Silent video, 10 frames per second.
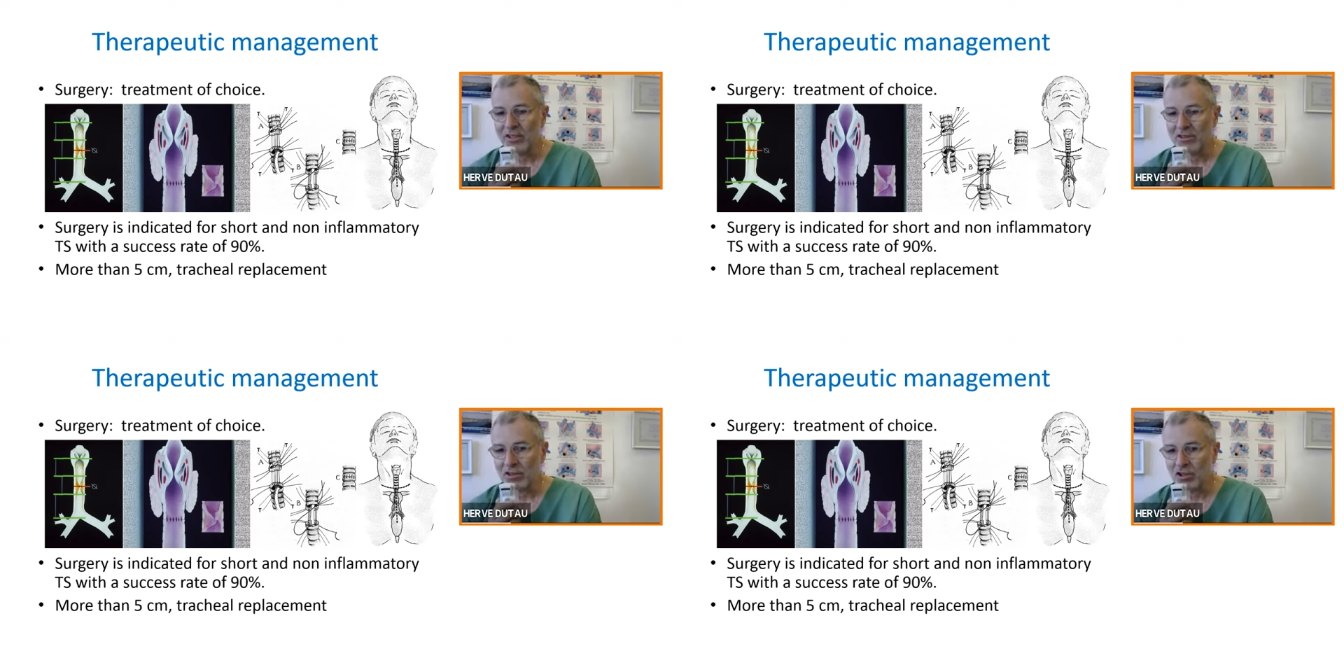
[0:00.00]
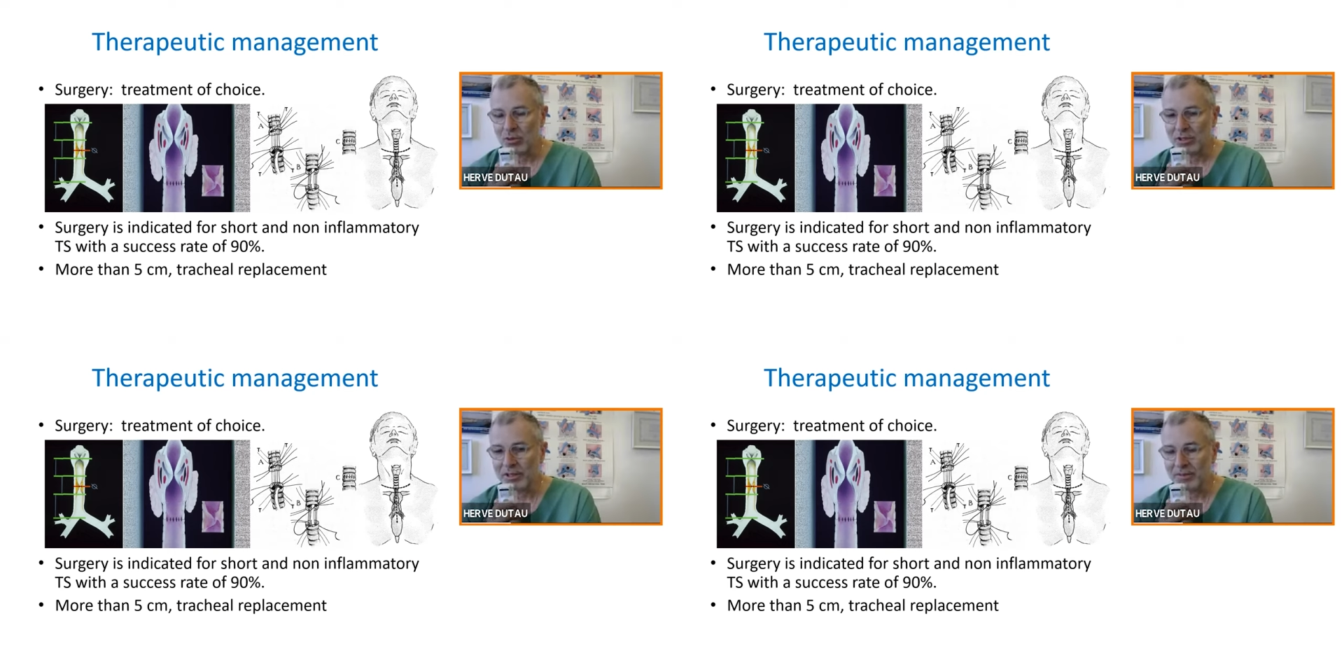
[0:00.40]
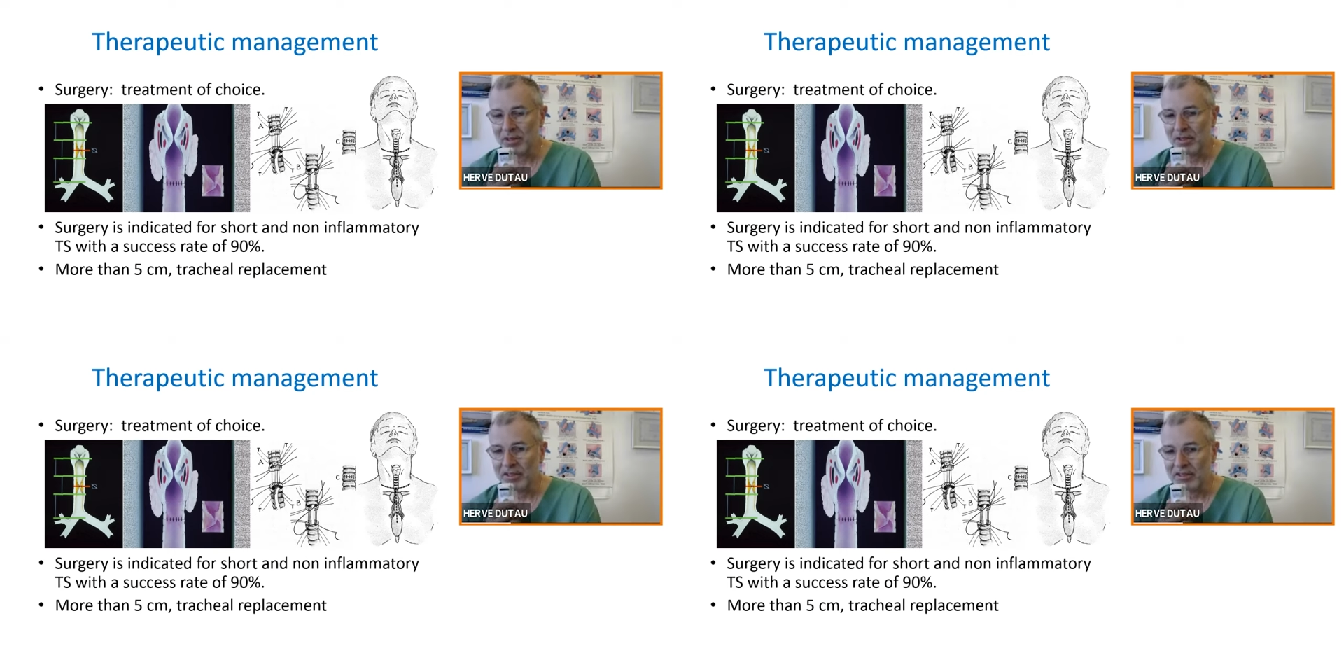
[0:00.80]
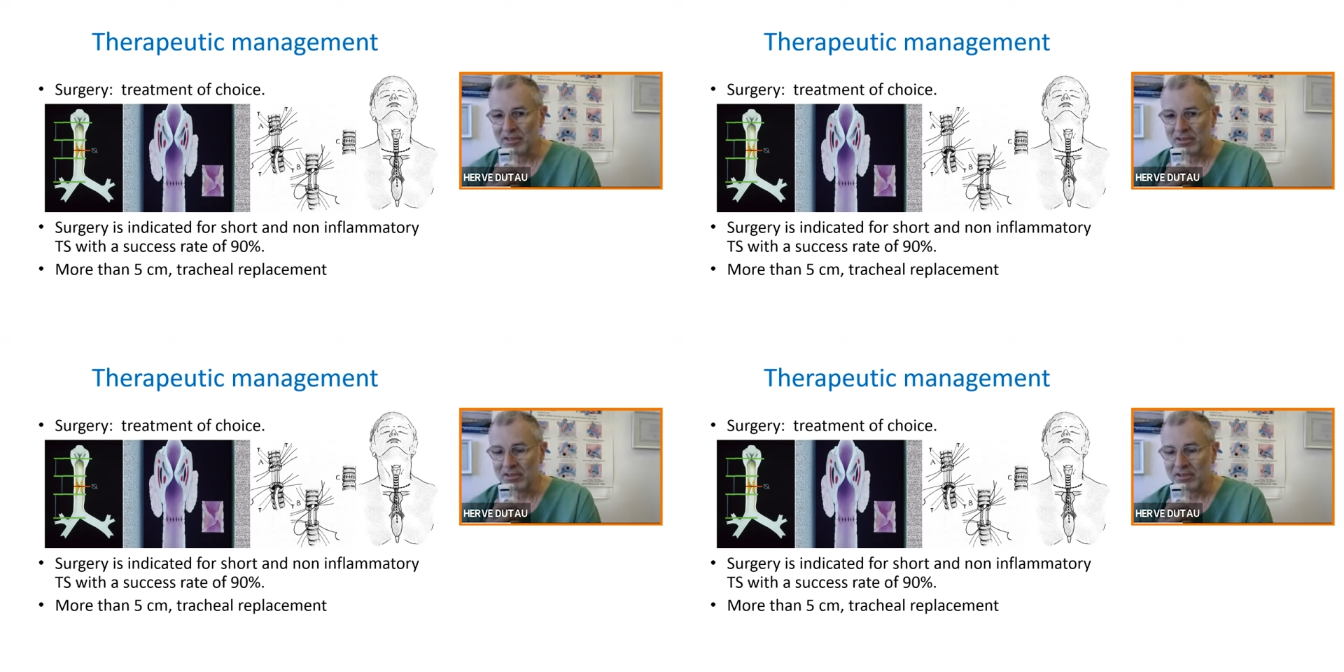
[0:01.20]
Surgery
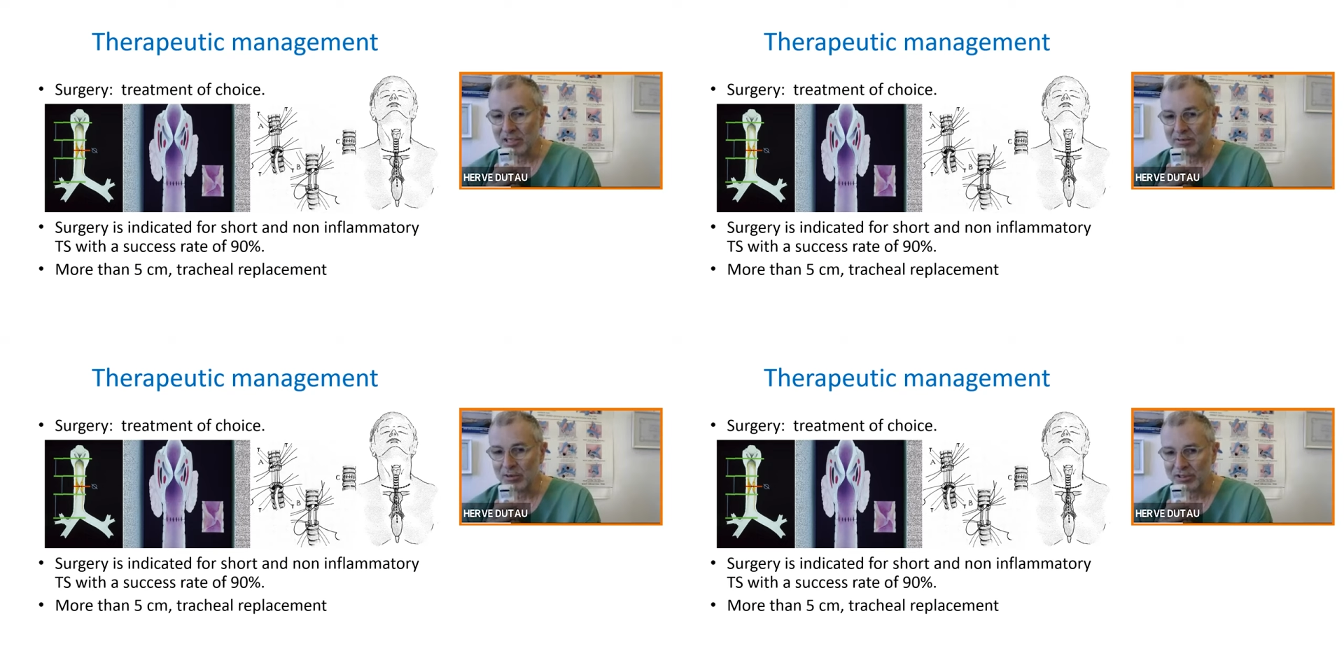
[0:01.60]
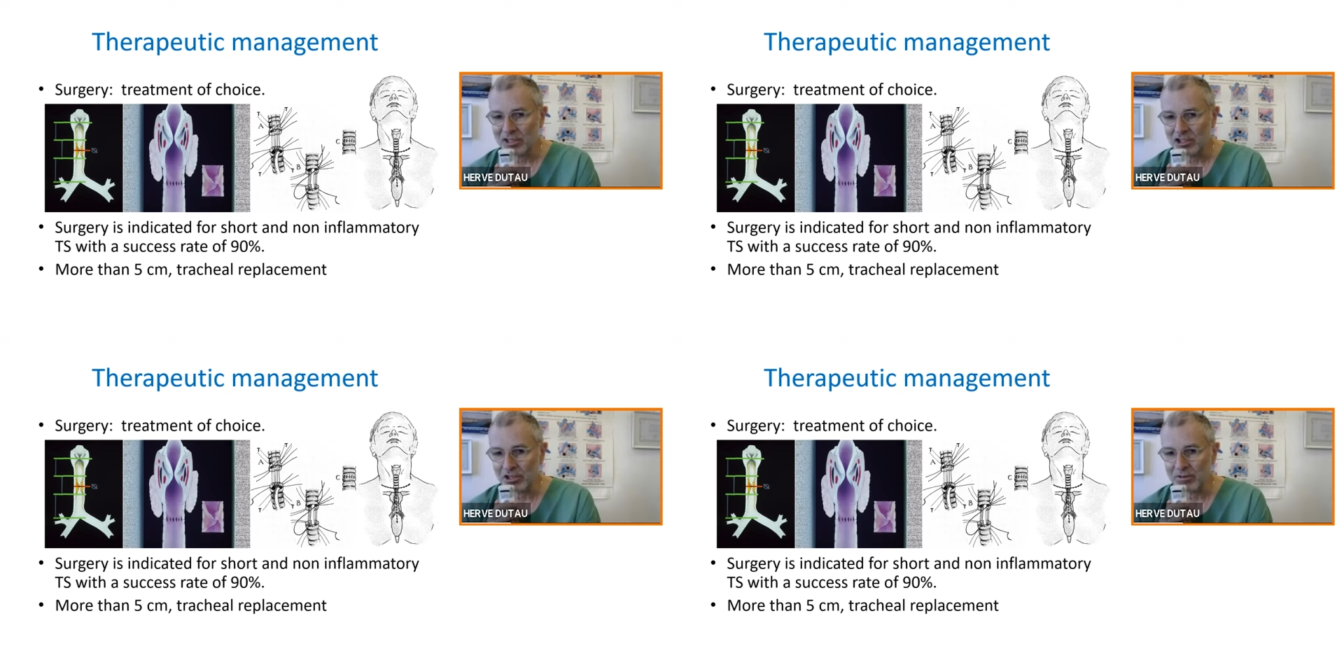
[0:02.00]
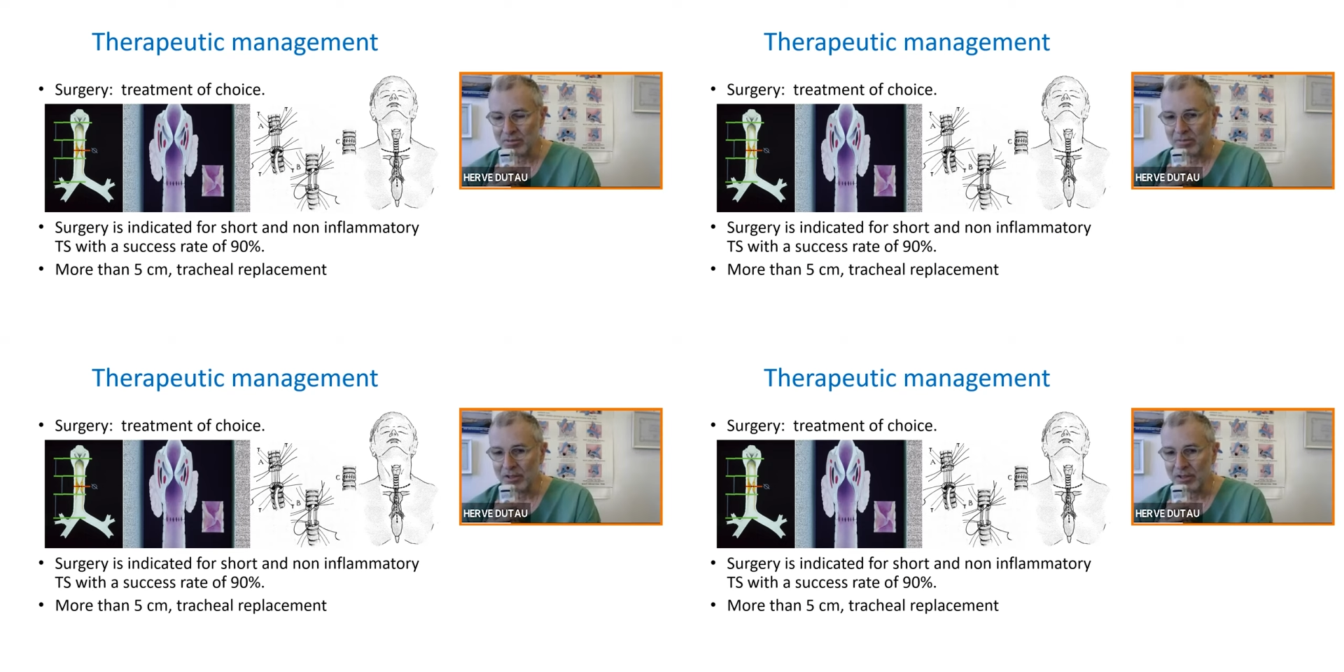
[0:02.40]
is a sleeve resection